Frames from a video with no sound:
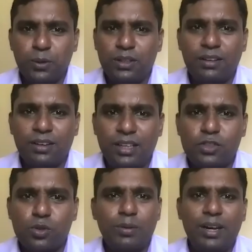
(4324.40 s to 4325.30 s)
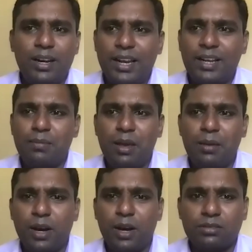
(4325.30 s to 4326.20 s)
the instrument and take the baby
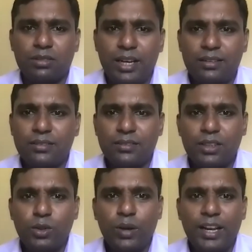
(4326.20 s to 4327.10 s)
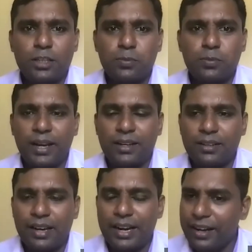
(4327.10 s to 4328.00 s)
out. Yeah, you can expedite.
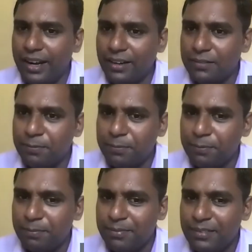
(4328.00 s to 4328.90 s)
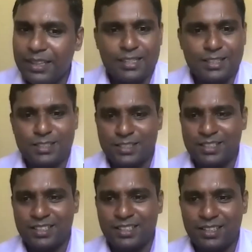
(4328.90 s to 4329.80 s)
Agree? Yes. Yeah.
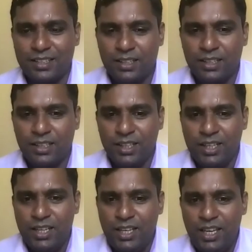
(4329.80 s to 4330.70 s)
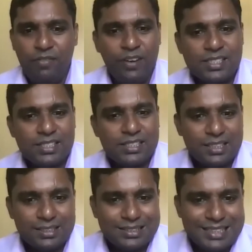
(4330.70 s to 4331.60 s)
If it is
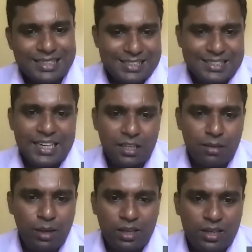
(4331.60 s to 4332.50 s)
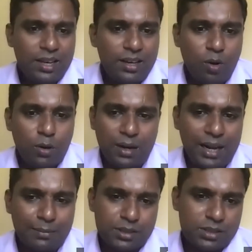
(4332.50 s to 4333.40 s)
6 centimeter, cord
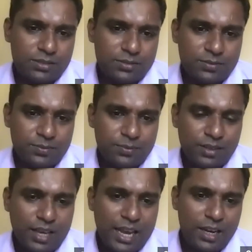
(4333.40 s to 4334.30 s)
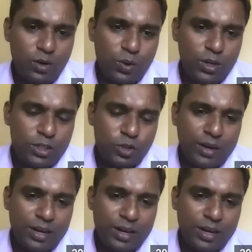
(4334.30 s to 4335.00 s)
prolapse, can you do instrument